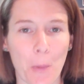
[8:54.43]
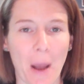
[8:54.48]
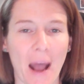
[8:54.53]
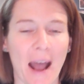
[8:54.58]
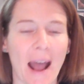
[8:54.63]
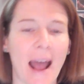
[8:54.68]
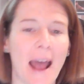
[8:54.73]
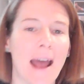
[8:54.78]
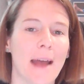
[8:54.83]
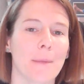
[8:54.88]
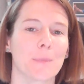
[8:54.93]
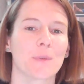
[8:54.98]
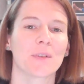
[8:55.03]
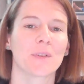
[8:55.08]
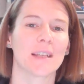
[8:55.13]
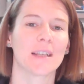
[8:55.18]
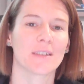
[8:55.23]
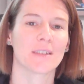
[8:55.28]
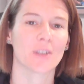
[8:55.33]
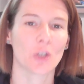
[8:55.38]
So perhaps
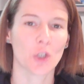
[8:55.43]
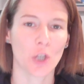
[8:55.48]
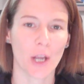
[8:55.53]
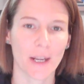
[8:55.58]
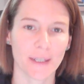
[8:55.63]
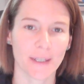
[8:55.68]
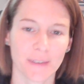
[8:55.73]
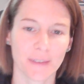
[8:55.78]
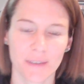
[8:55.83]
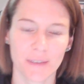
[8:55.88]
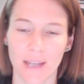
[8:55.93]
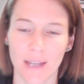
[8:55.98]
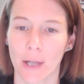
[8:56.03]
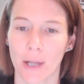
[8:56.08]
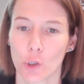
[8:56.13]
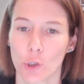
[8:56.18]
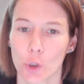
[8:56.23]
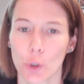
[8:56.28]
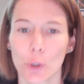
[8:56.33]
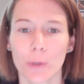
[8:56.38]
this suggests
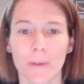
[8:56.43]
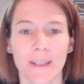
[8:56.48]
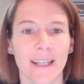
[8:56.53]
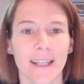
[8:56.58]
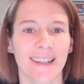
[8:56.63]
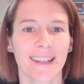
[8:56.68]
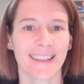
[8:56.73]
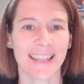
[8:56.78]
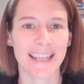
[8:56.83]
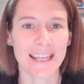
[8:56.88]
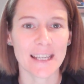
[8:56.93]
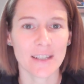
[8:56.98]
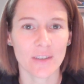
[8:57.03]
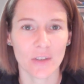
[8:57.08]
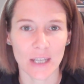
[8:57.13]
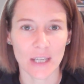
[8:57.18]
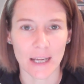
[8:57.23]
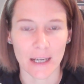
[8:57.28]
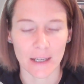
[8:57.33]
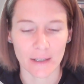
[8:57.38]
that during
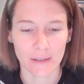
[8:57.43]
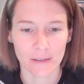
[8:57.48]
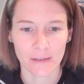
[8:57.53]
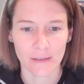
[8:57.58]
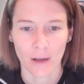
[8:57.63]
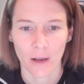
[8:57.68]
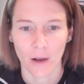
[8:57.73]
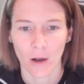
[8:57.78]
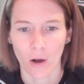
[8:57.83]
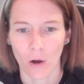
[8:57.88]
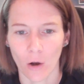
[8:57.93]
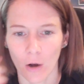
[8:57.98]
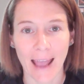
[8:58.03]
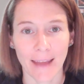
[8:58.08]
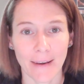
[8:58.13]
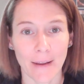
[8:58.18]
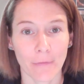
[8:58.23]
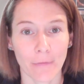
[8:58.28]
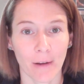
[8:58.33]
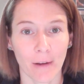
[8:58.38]
these years,
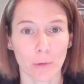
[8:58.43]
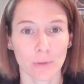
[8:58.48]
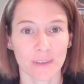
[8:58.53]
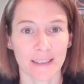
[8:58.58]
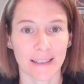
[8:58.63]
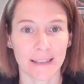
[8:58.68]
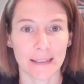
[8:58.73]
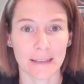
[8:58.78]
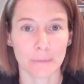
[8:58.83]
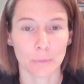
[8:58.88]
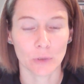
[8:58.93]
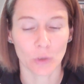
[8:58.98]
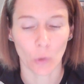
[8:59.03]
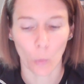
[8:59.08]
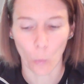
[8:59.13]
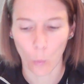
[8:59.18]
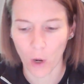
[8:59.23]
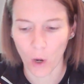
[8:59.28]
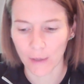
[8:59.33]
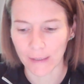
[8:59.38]
NFL teams
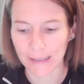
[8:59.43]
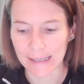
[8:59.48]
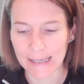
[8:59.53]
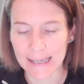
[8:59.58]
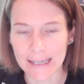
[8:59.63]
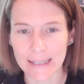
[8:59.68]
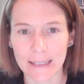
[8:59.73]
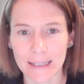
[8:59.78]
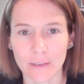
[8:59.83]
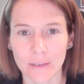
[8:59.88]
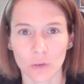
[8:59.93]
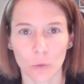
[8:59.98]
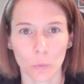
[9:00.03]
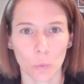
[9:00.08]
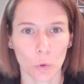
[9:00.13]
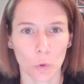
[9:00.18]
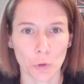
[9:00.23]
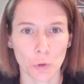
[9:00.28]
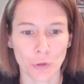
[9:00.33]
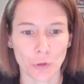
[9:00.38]
were leaning
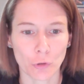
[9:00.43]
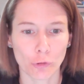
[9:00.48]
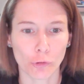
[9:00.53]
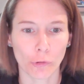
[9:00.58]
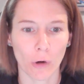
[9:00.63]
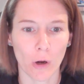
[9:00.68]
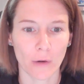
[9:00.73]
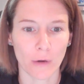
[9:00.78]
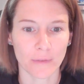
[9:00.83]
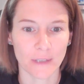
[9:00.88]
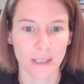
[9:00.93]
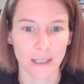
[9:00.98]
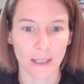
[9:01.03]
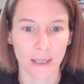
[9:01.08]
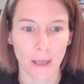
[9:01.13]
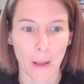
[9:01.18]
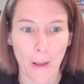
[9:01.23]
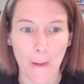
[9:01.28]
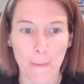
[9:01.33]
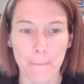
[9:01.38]
towards
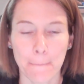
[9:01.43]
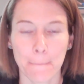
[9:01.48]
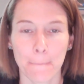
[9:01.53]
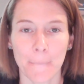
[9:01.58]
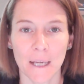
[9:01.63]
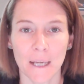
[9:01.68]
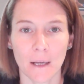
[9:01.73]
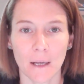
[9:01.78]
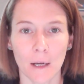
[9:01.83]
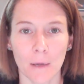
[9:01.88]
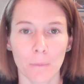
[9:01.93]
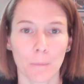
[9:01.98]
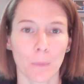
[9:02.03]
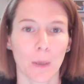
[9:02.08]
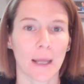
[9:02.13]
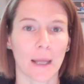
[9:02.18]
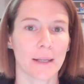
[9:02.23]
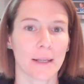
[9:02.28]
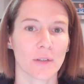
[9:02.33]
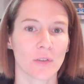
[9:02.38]
drafting bigger
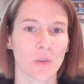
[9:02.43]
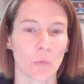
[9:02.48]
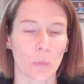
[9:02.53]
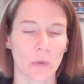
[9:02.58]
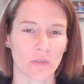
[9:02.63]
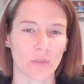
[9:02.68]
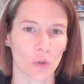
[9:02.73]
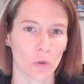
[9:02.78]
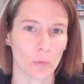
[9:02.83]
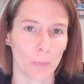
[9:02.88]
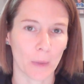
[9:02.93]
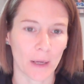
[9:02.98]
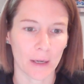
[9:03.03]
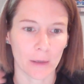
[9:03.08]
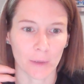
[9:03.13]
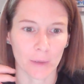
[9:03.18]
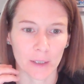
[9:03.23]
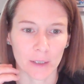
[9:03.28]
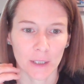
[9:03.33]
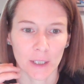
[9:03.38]
players with
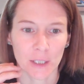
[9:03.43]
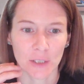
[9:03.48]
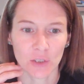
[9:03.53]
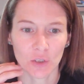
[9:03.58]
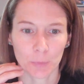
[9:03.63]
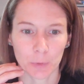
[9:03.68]
superior